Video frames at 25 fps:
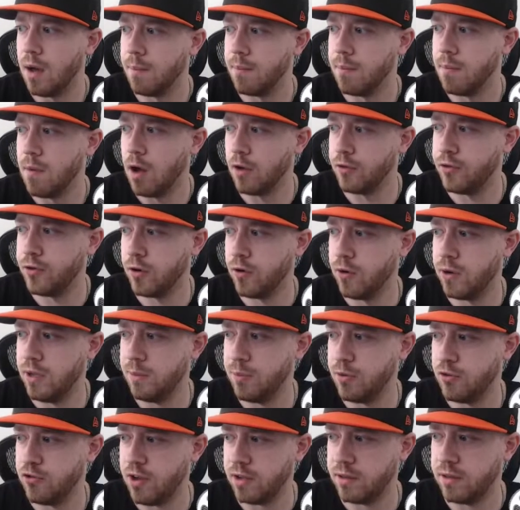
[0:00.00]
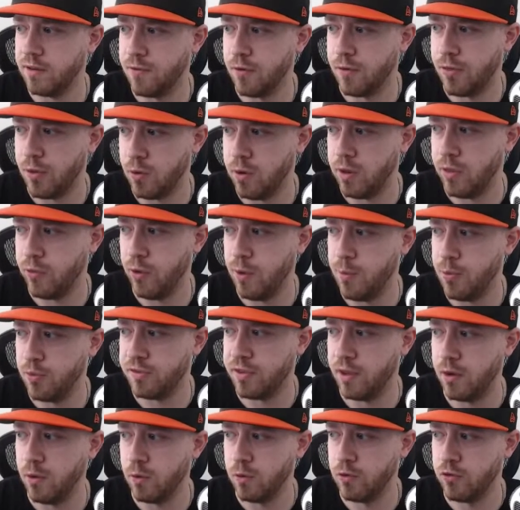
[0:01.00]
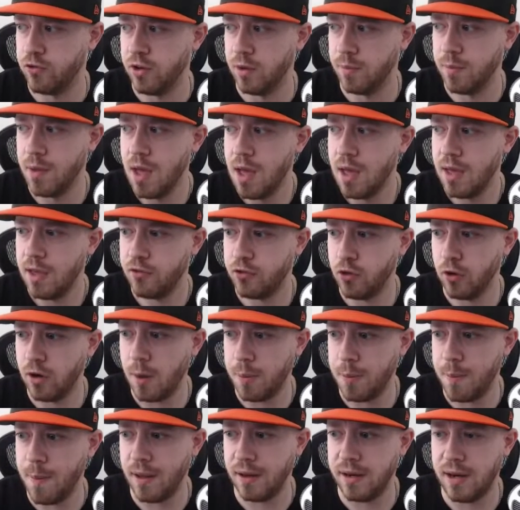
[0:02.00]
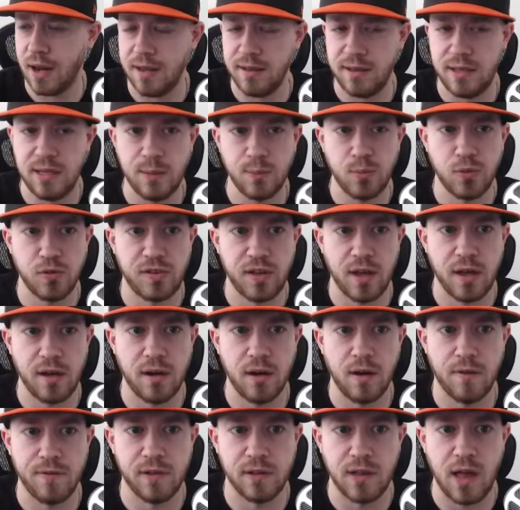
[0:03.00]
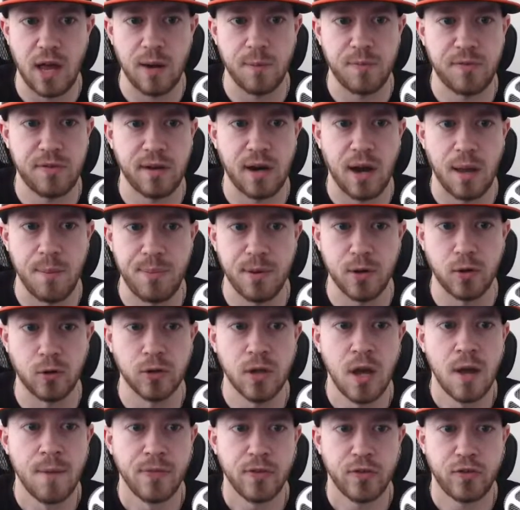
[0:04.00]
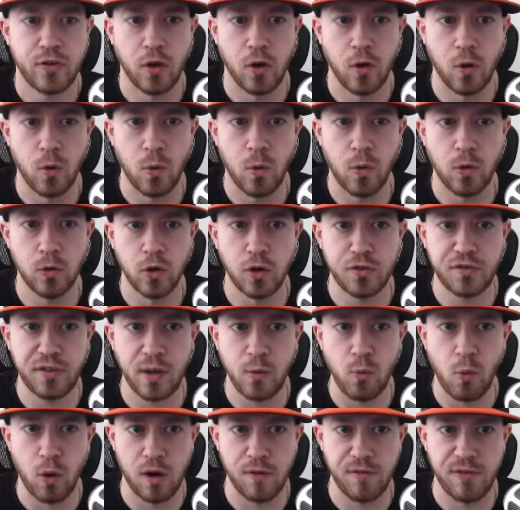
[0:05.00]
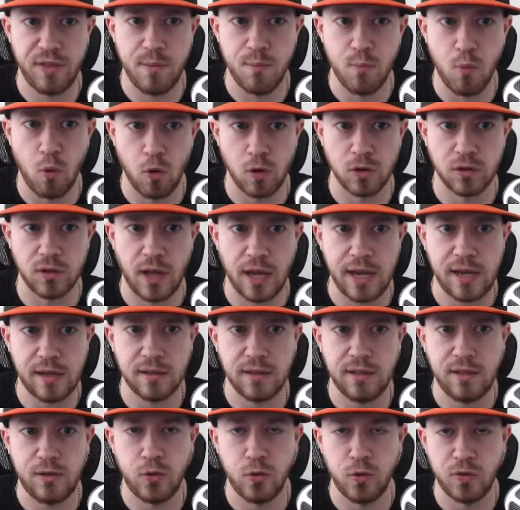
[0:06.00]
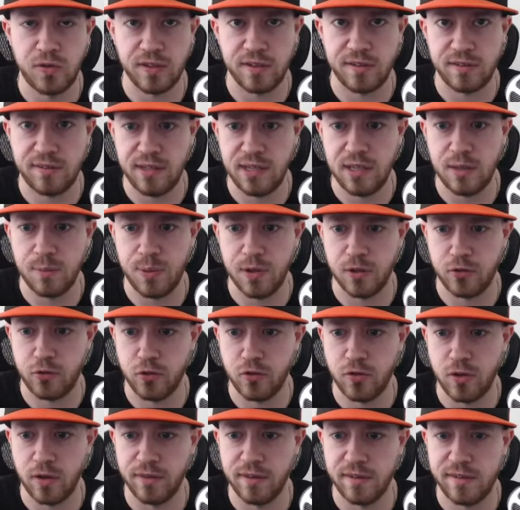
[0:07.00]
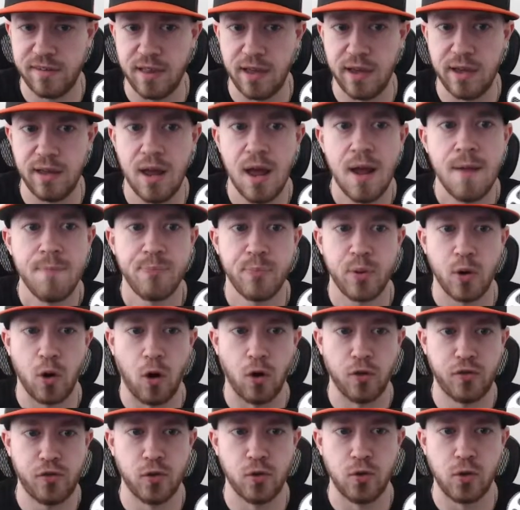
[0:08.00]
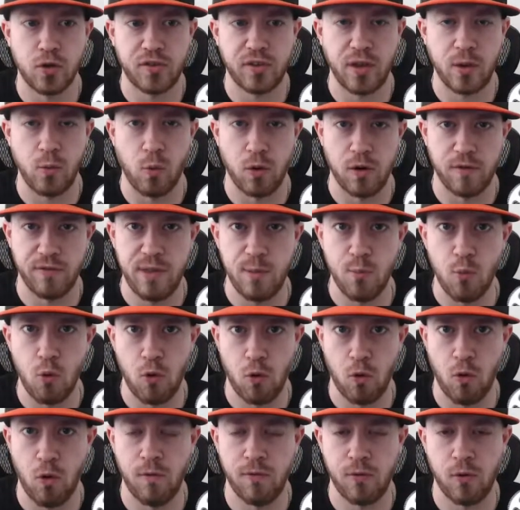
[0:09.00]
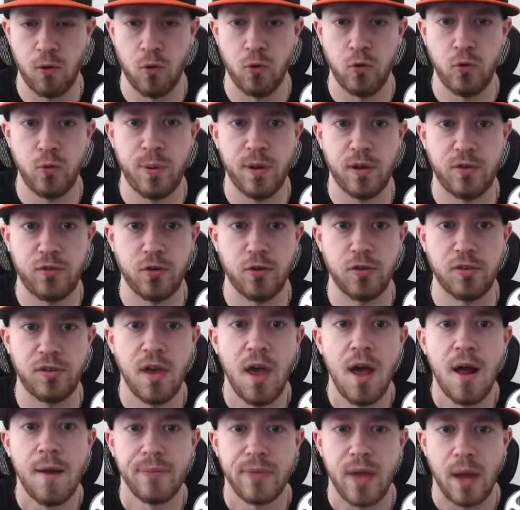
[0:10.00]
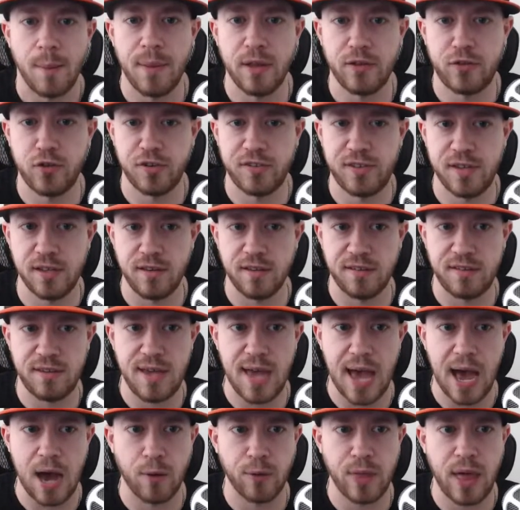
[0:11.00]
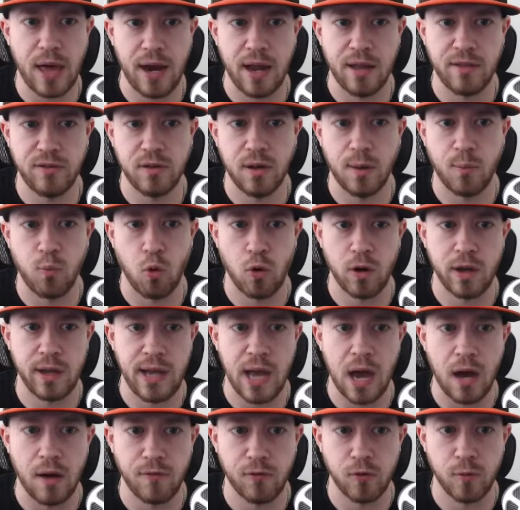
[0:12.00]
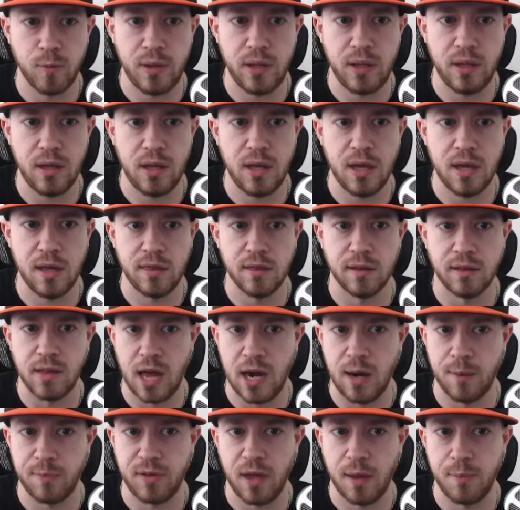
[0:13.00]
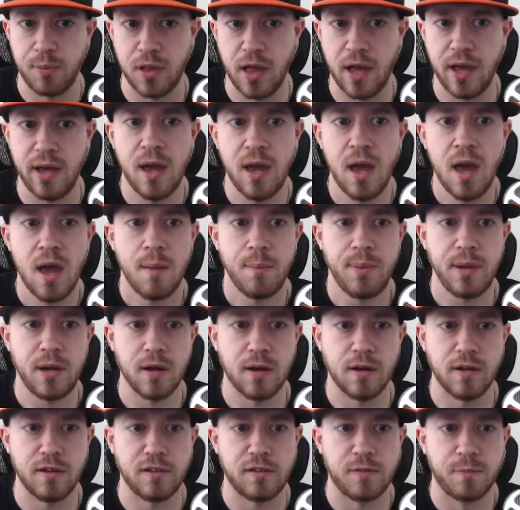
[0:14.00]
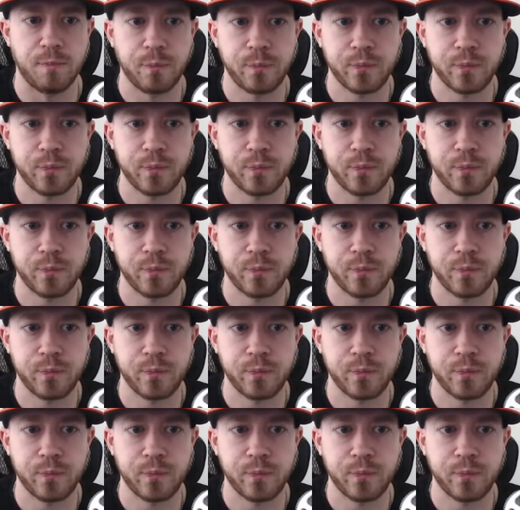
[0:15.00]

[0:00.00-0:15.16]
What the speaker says: Hunter Green projected for 33% ownership, showed up about 19% of the lineups that I built. So looks like one of the more likely to succeed pitchers on the slate, but also looks like one of the more over-owned pitchers. I'm interested to see how that ends up working out for me in the lineups I play, because